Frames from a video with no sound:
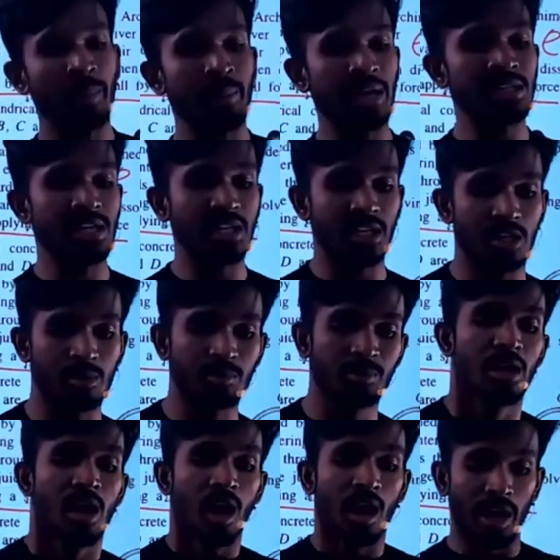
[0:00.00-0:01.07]
and keep.
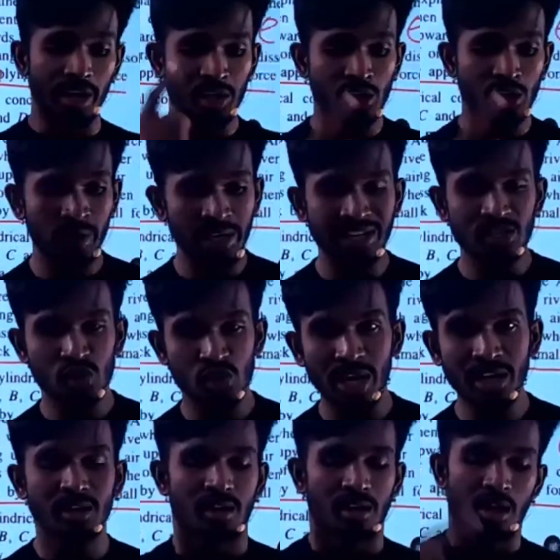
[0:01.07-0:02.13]
Hydraulic jack,
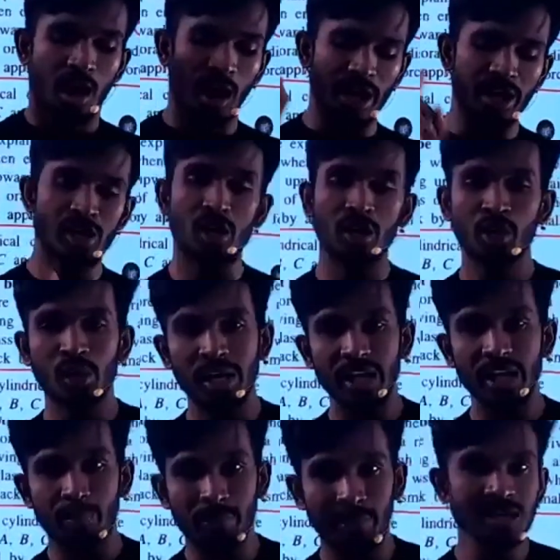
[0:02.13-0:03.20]
hydraulic
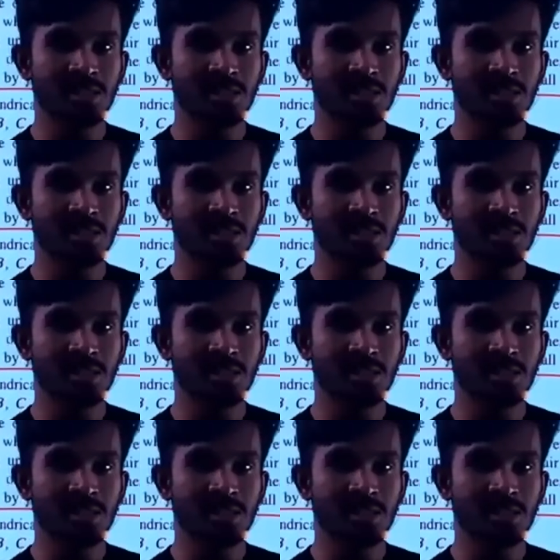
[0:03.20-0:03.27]
press,